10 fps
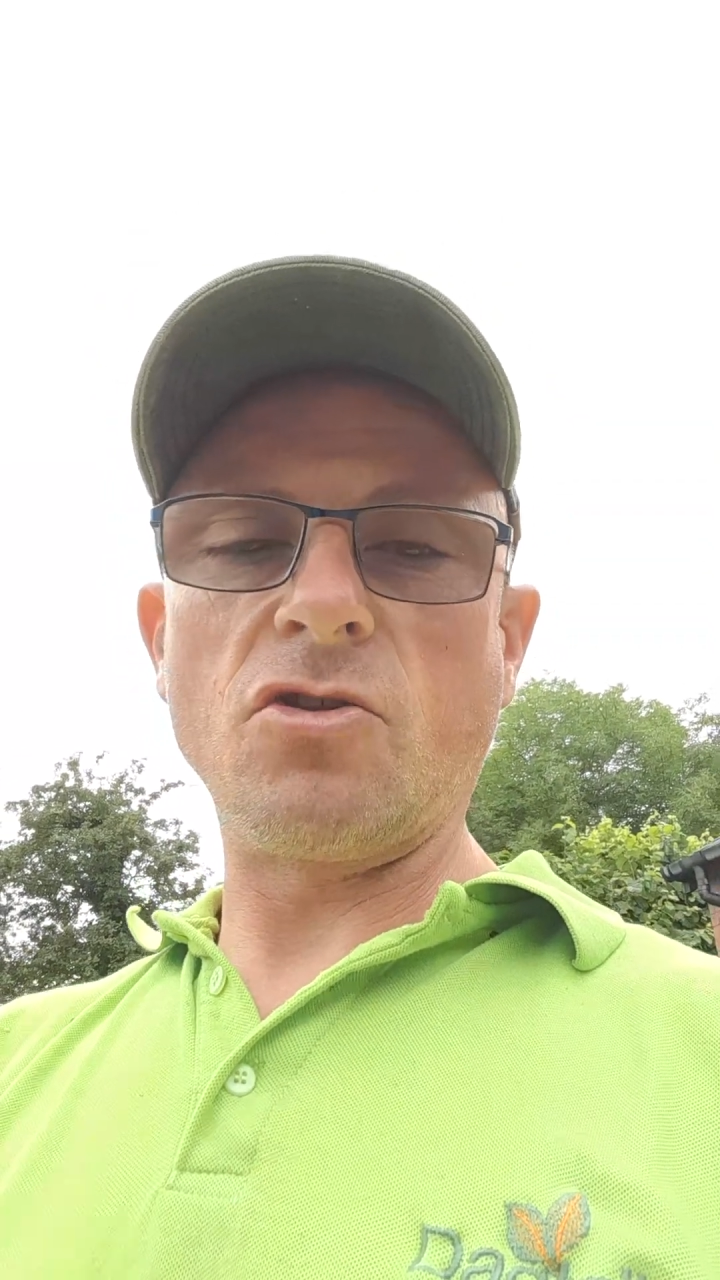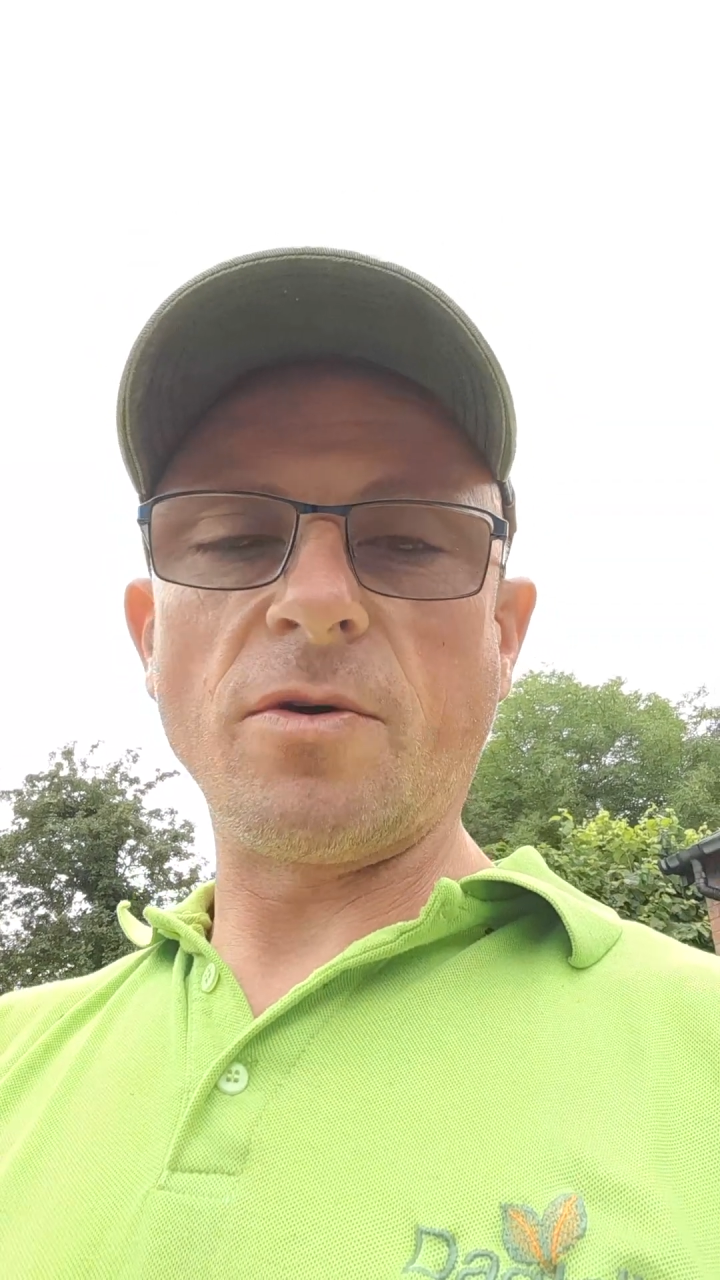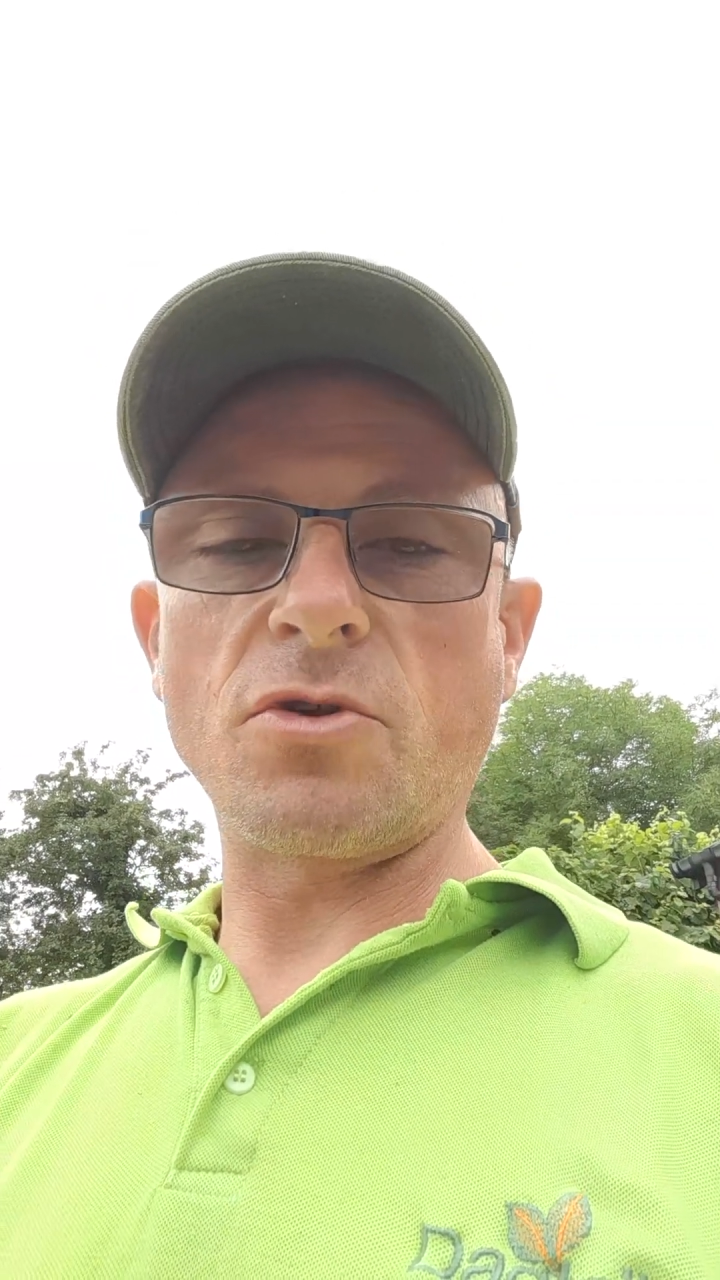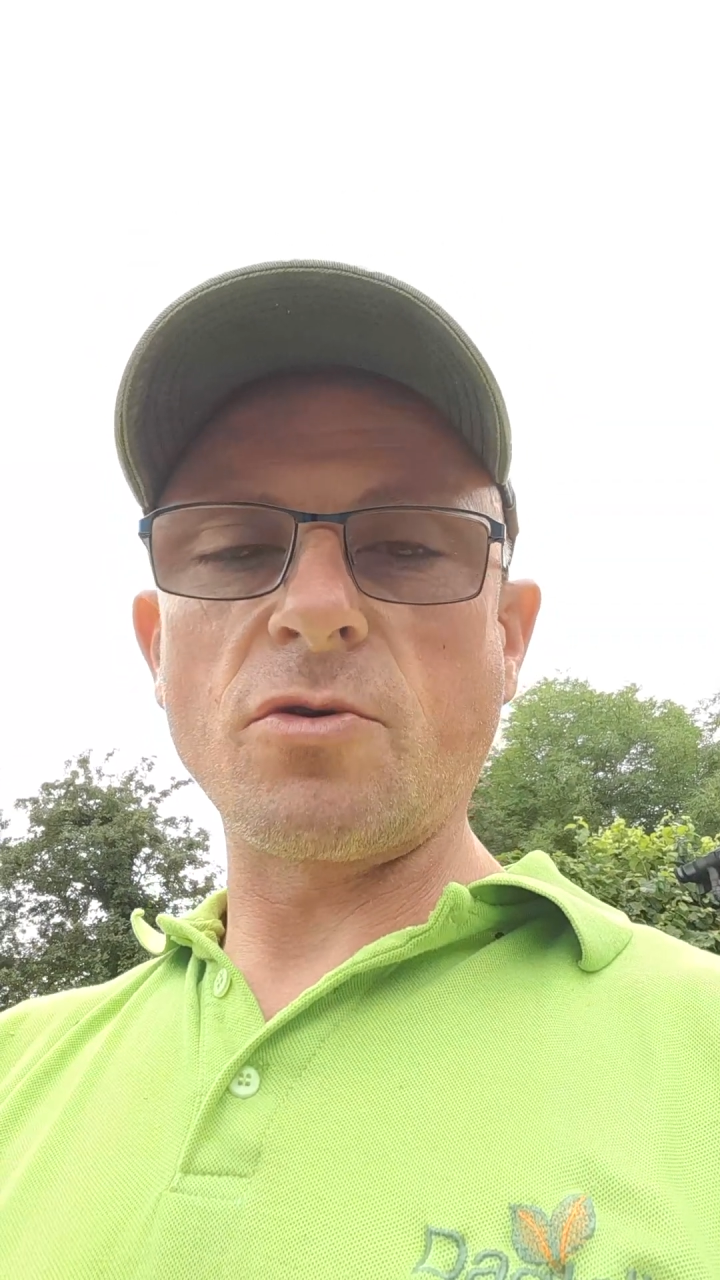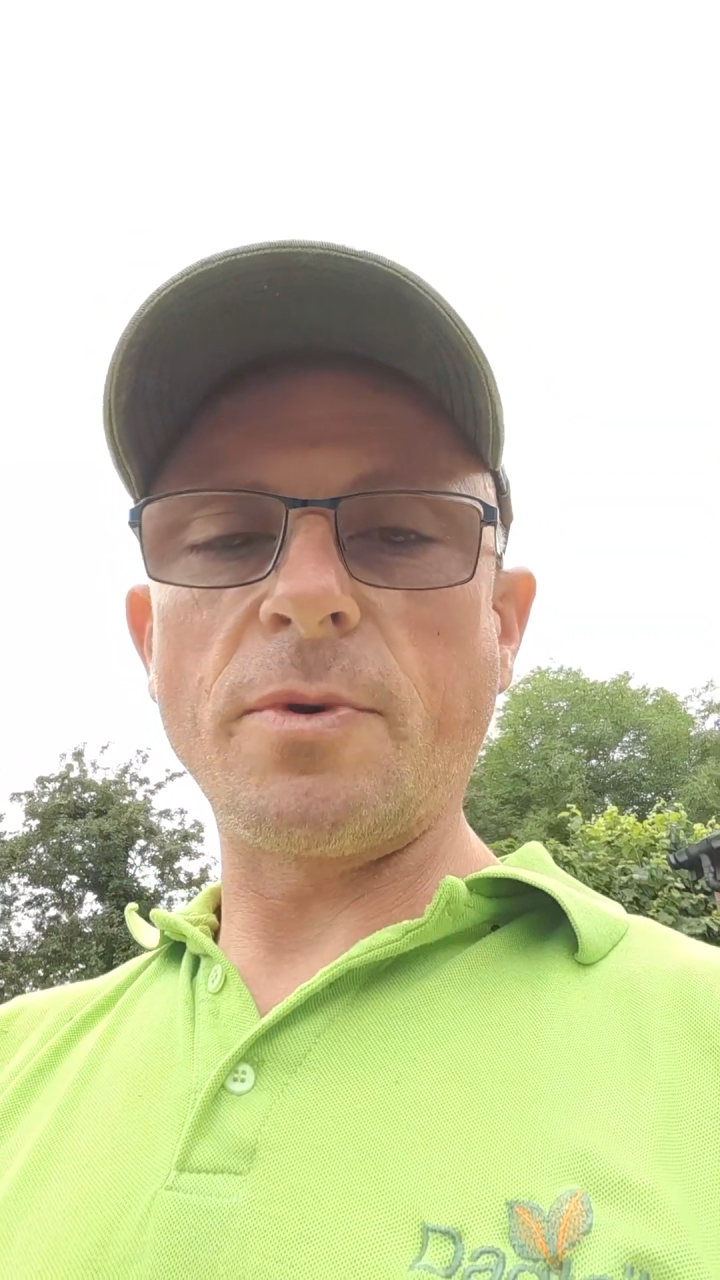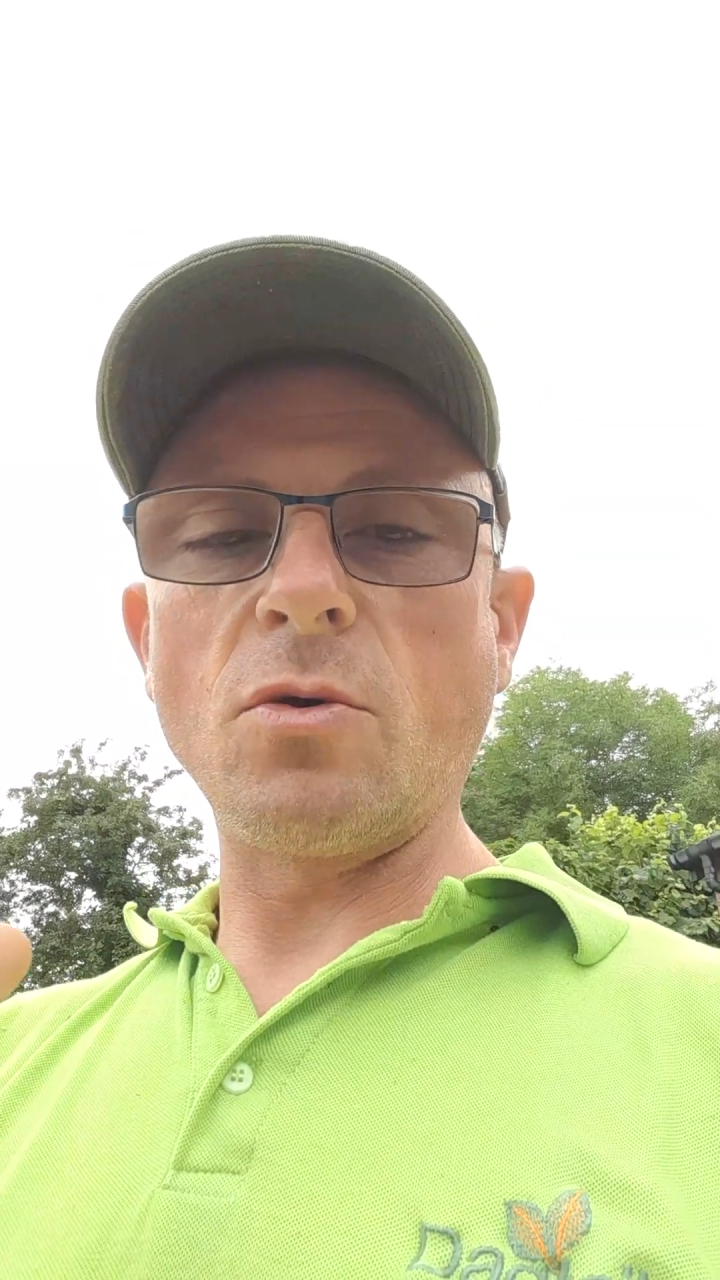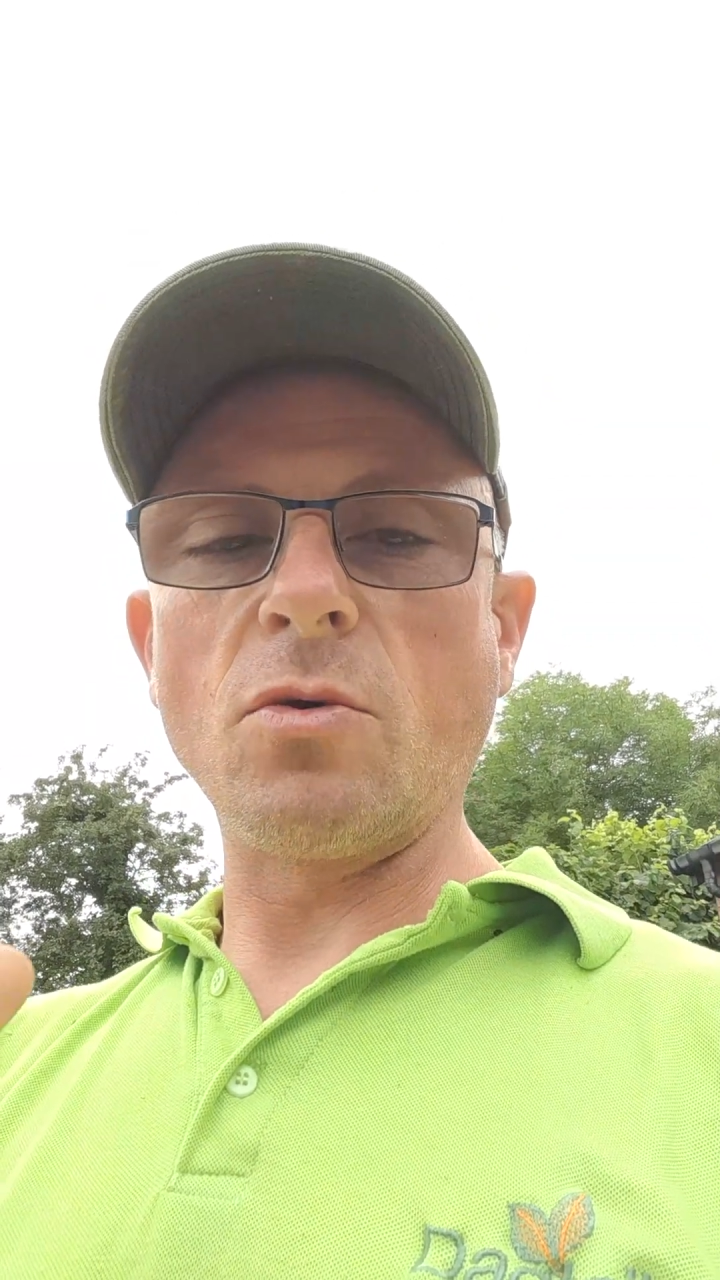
jobs should be